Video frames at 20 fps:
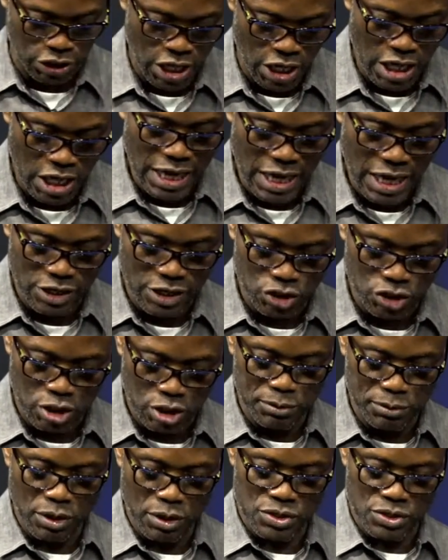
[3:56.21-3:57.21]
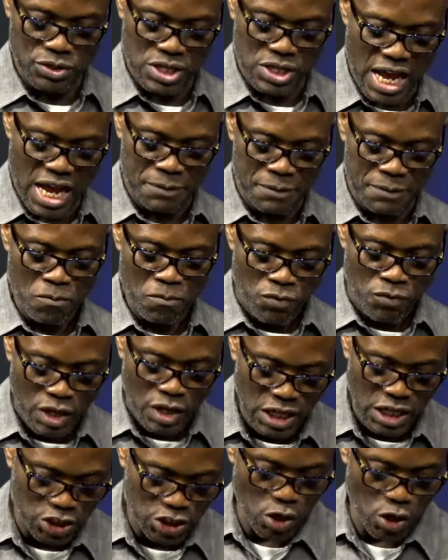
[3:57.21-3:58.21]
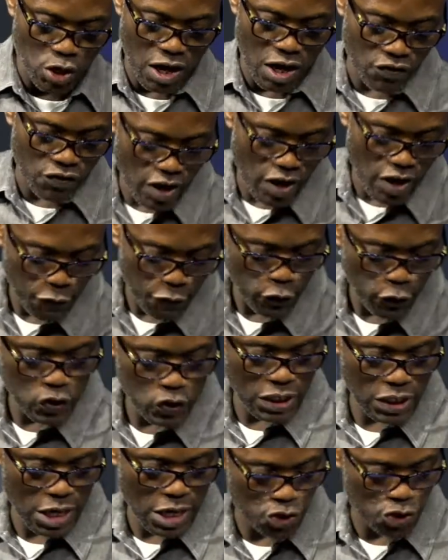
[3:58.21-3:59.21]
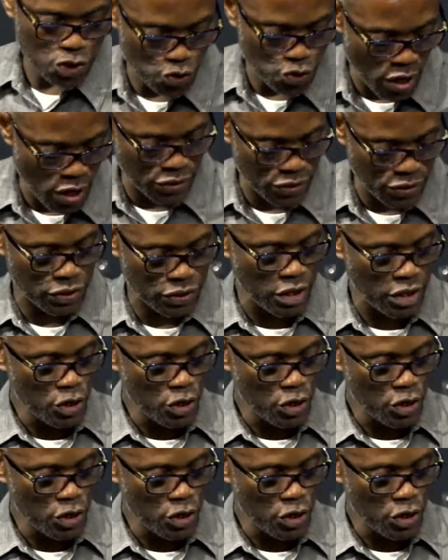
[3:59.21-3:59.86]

Like the scripture said, that you are a refuge and our strength.